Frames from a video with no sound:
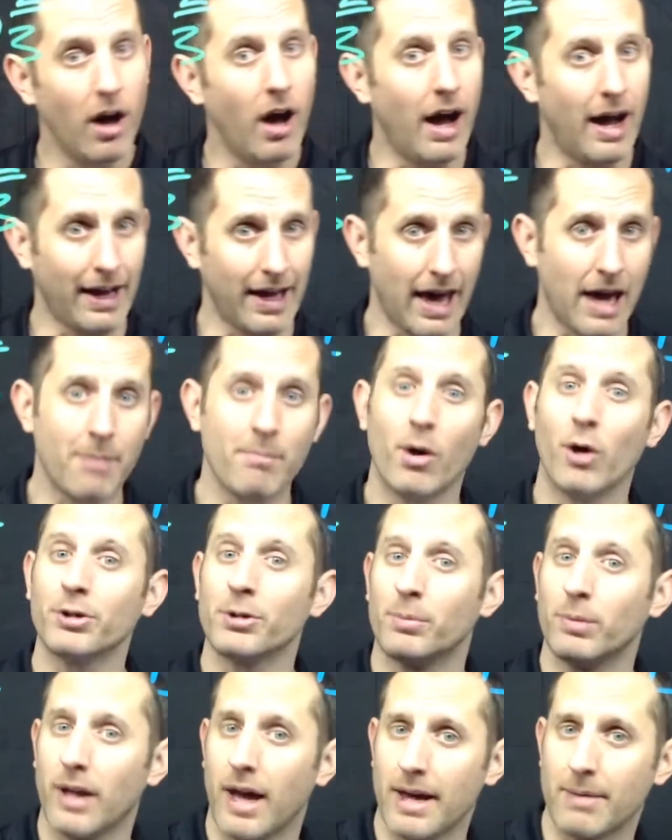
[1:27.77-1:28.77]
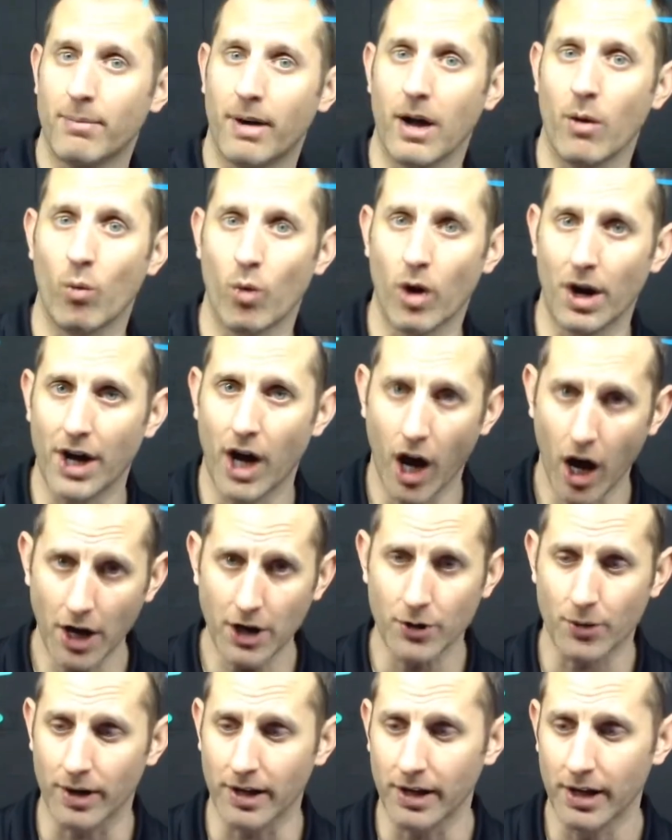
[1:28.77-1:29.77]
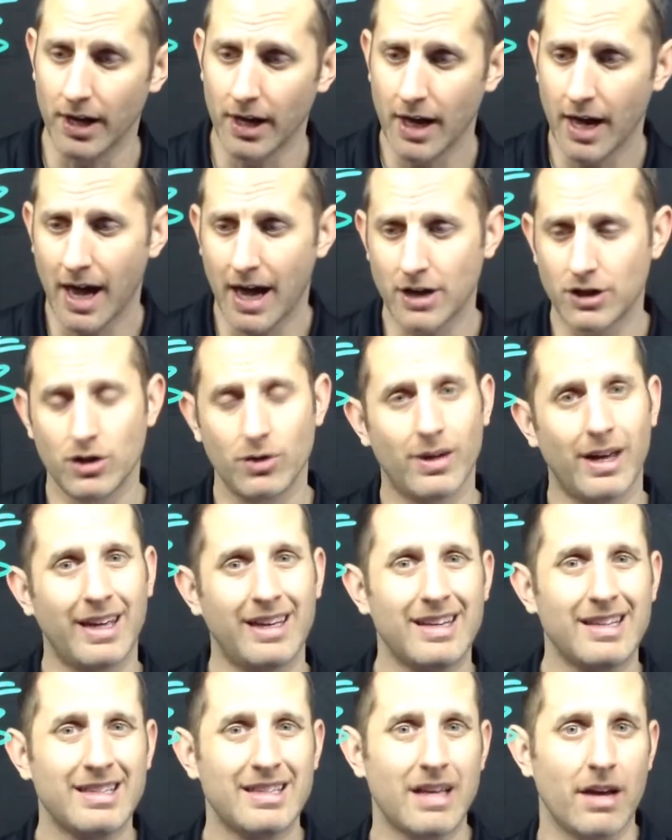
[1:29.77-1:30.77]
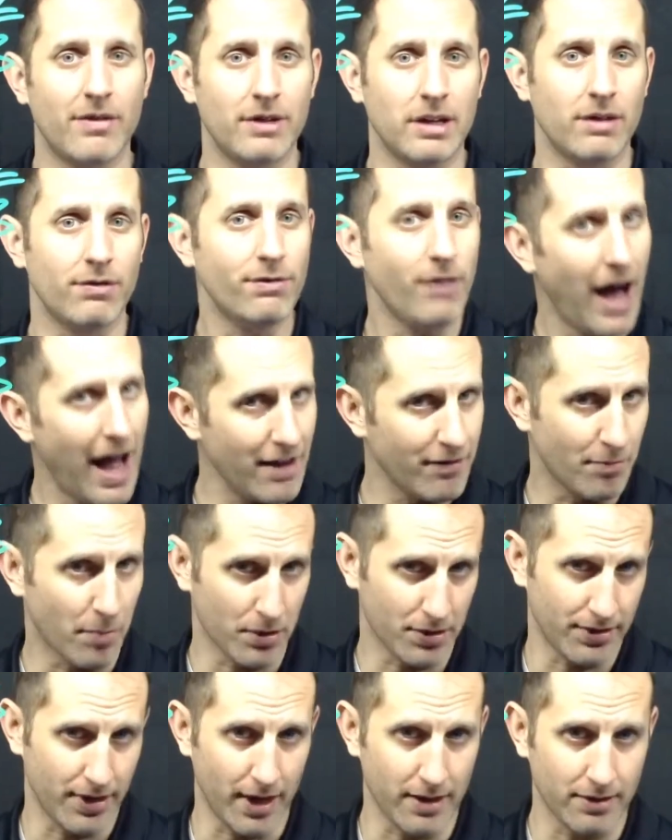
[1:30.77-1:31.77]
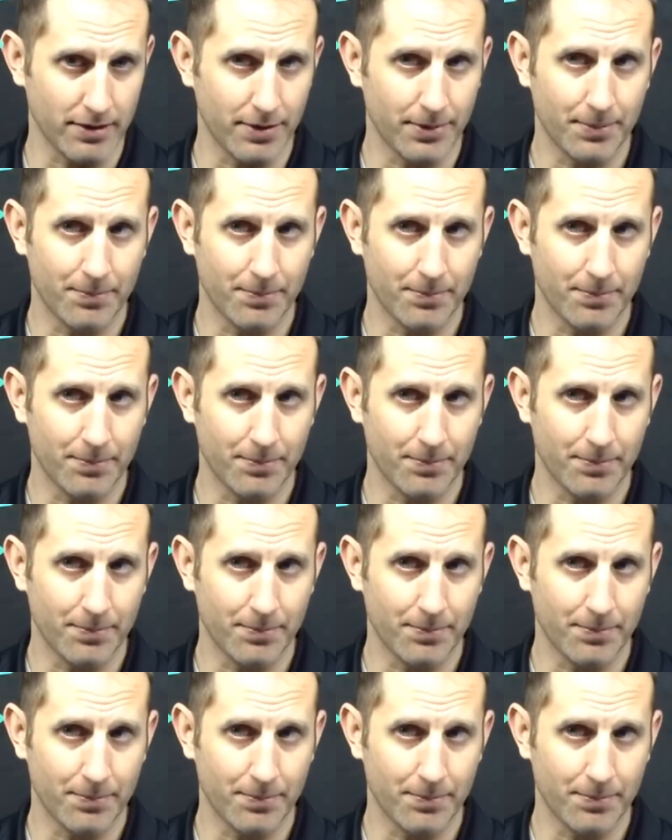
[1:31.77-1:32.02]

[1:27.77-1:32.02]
Again, multiplied by 100, and you get 75%.